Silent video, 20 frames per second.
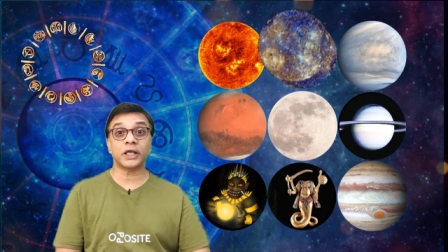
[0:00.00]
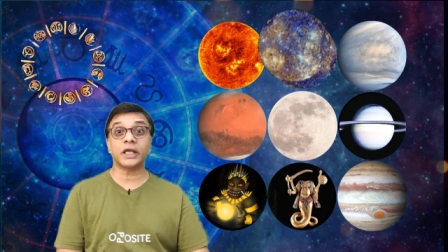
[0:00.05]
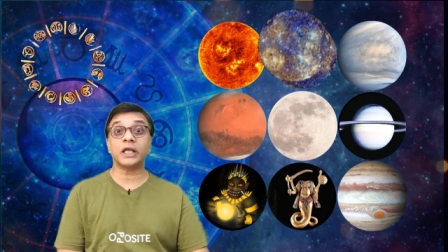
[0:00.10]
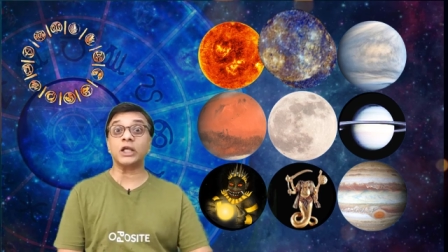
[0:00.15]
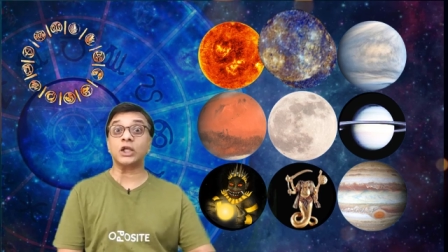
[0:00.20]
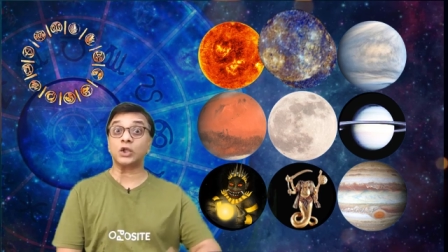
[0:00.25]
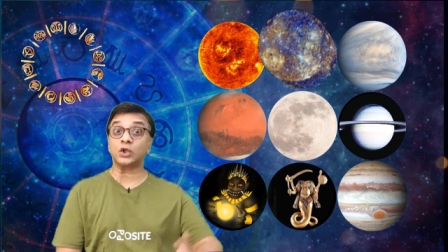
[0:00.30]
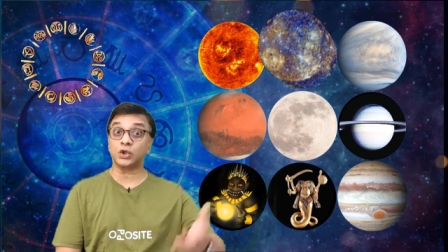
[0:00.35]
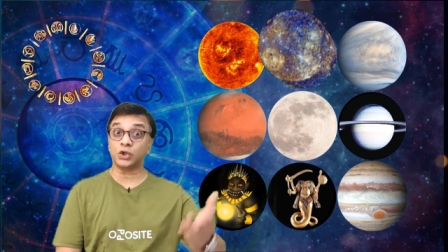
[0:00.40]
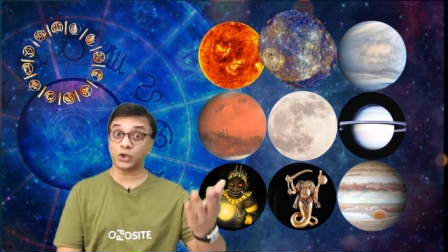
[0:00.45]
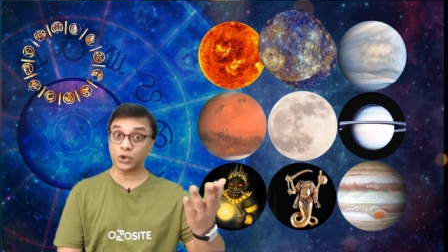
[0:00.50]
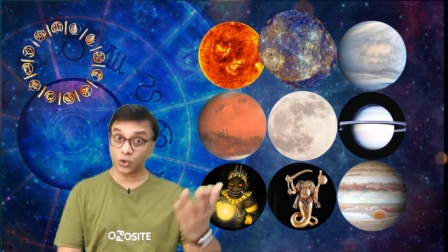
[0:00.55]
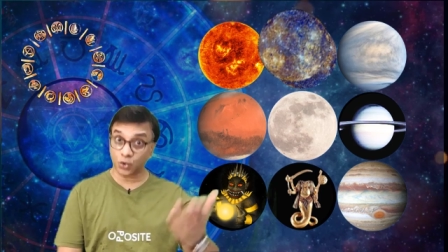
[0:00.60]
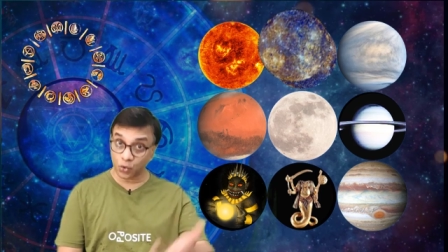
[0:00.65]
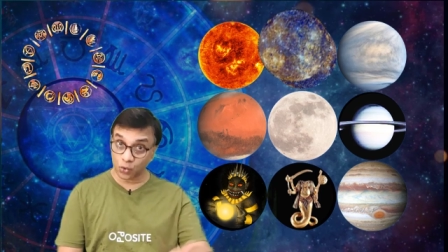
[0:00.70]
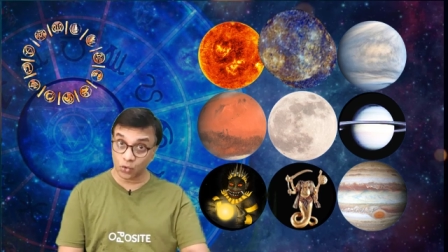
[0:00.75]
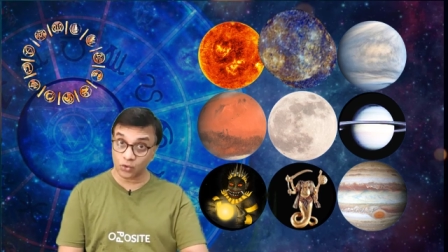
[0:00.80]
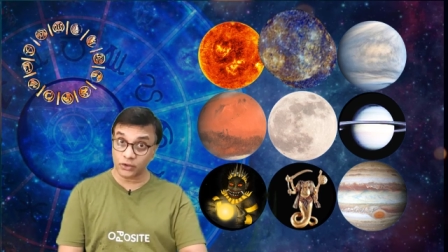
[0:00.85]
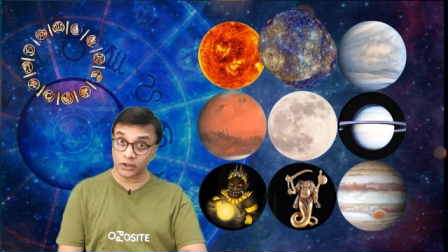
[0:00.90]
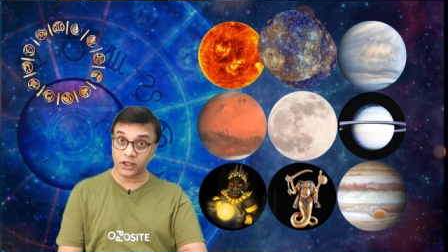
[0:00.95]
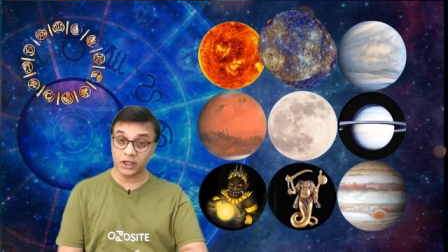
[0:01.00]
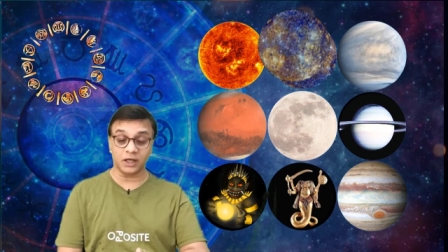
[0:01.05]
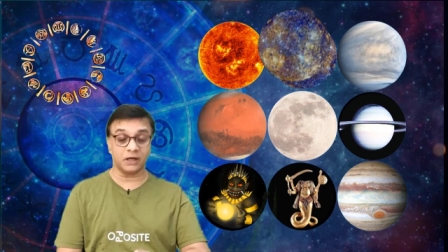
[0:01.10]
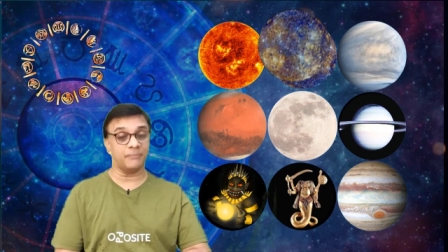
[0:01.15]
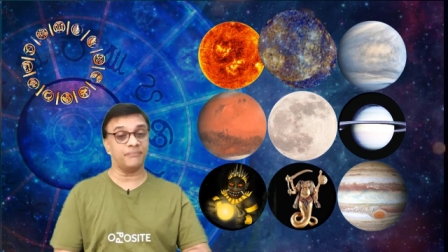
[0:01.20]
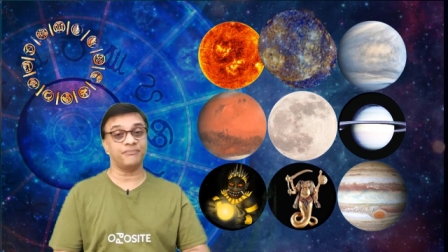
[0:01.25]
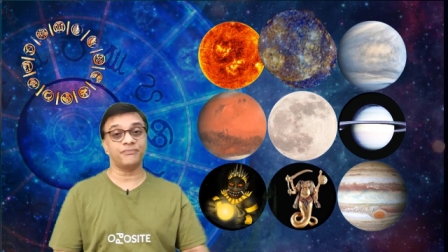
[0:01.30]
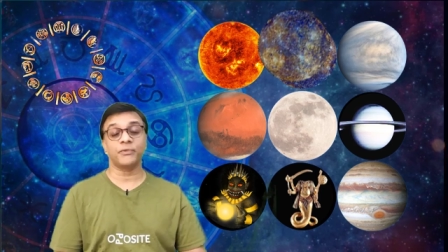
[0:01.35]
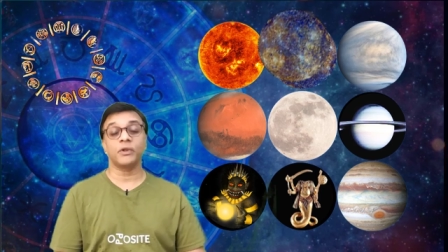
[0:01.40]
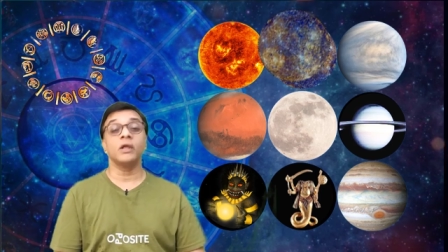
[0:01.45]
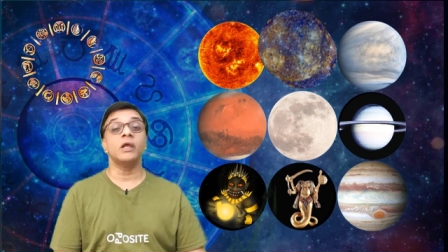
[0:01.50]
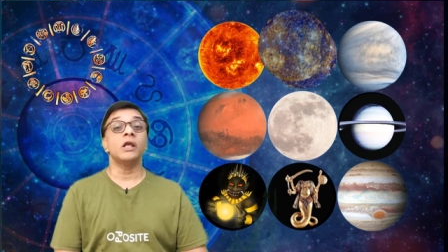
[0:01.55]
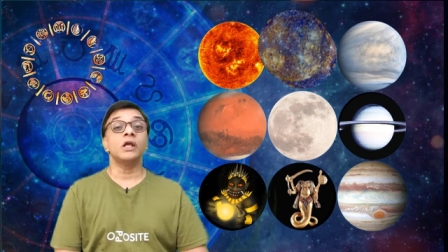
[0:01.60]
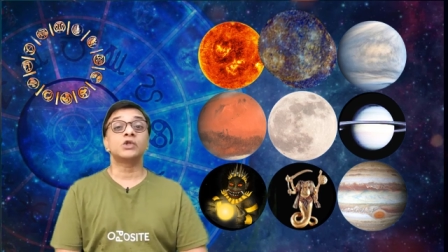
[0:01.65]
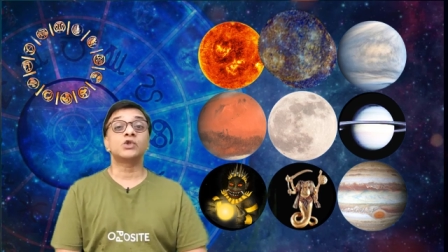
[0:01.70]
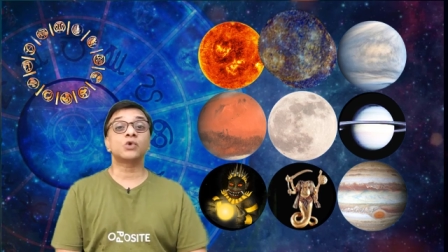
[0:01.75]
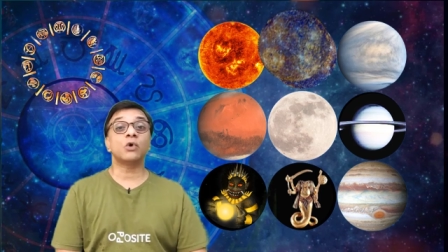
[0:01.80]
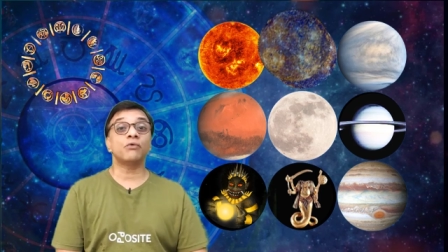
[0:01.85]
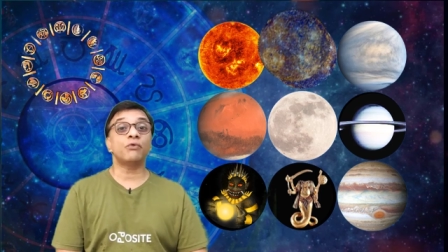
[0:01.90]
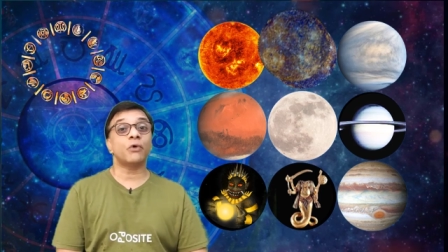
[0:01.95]
taken through the year.
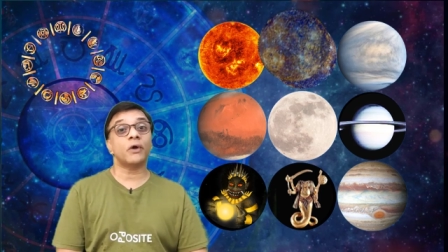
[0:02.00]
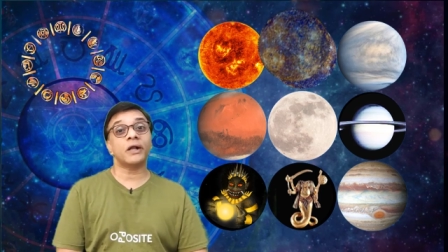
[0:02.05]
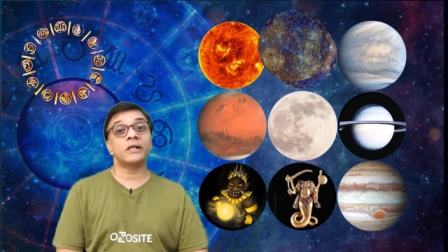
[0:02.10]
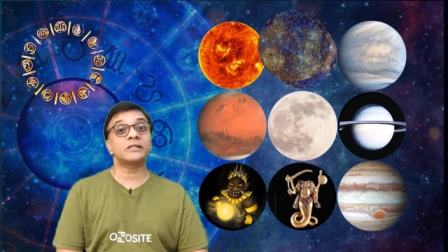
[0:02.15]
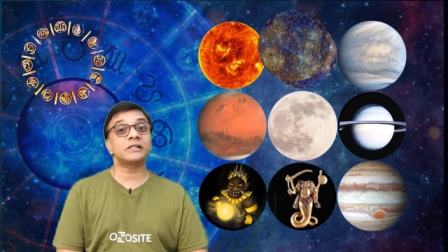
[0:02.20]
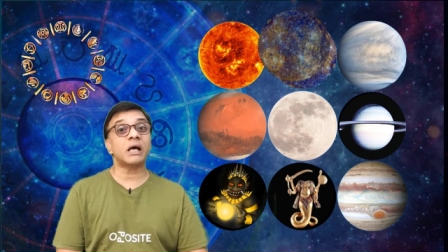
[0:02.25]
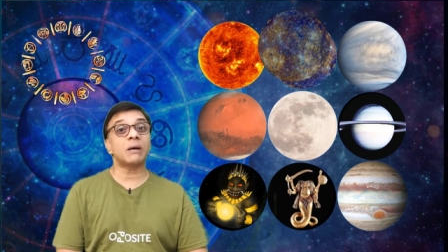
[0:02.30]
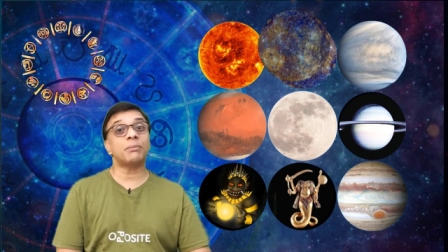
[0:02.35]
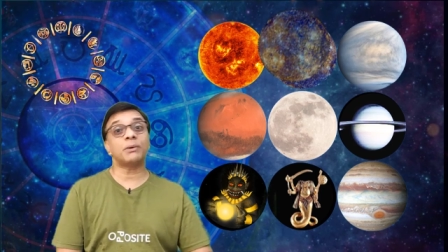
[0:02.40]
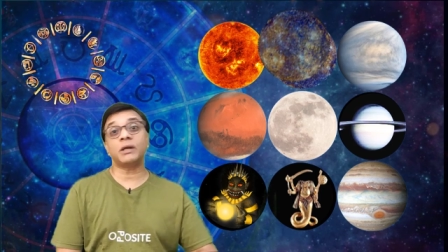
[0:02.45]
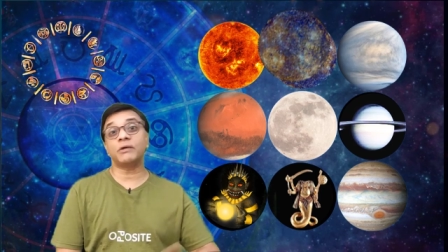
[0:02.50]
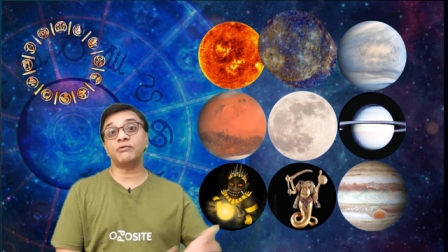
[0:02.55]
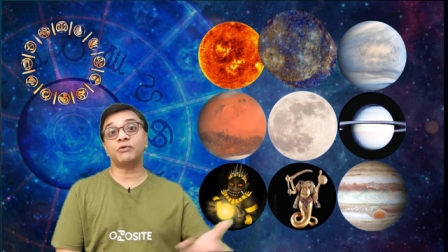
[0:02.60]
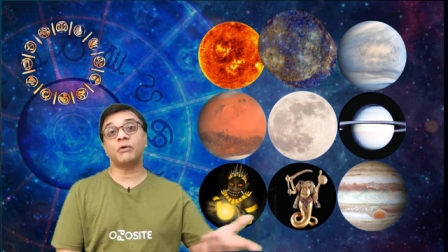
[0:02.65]
So for example,